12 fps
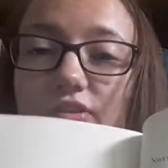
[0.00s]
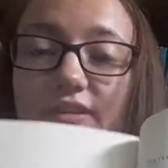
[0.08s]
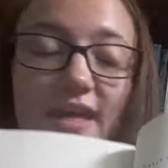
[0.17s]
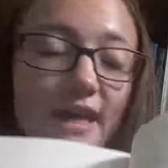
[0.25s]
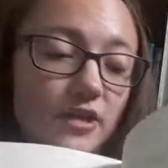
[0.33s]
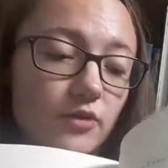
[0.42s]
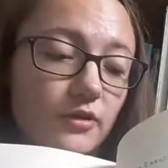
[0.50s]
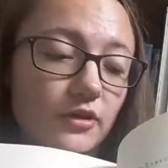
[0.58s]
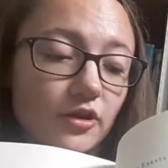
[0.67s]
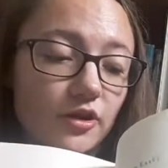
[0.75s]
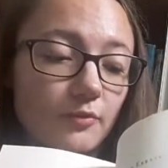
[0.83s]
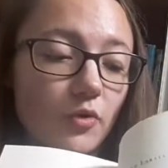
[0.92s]
so that you can
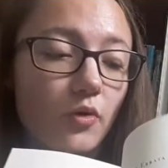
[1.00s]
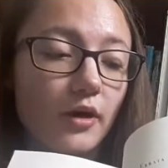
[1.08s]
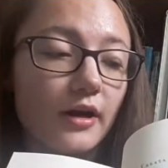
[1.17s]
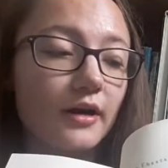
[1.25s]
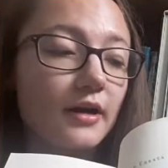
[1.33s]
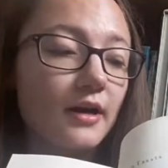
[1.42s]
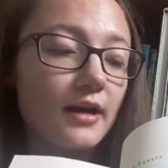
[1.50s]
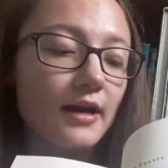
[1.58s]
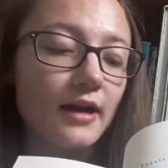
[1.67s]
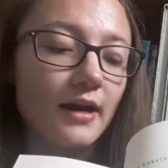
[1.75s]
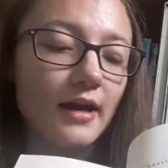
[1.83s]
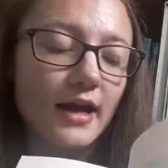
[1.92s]
learn more
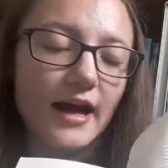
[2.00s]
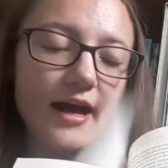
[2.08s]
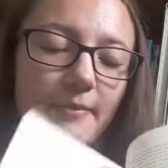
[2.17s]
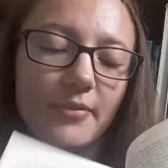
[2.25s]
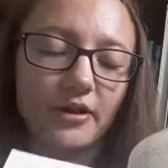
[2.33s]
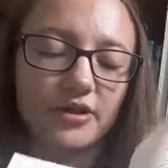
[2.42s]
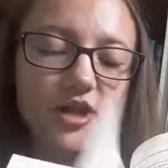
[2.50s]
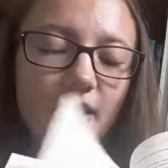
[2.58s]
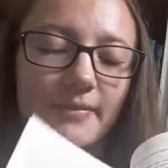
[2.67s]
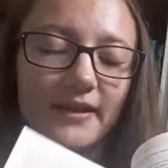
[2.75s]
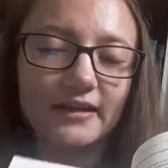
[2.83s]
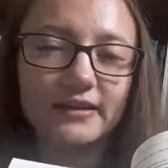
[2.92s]
about a
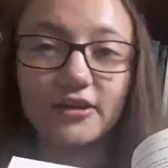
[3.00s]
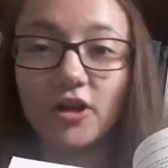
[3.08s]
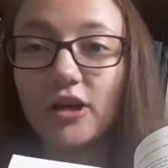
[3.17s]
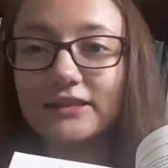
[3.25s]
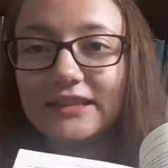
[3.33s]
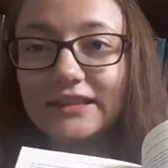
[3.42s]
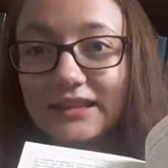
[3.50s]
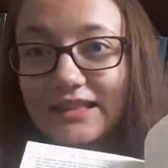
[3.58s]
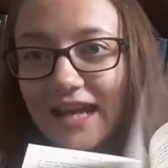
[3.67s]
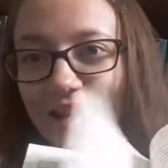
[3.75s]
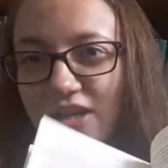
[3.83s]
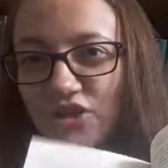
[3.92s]
topic. They're odd little
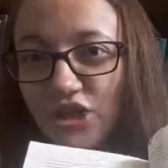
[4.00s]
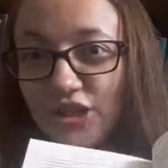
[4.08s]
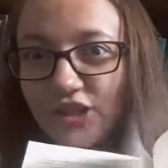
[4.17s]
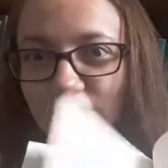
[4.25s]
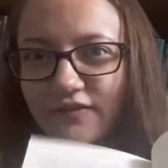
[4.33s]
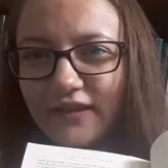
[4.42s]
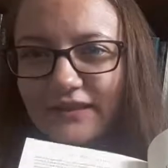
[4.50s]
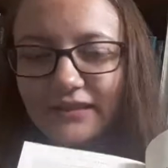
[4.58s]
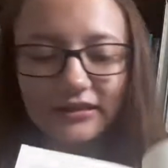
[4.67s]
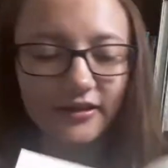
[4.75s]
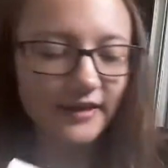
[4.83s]
tangents, they're fun little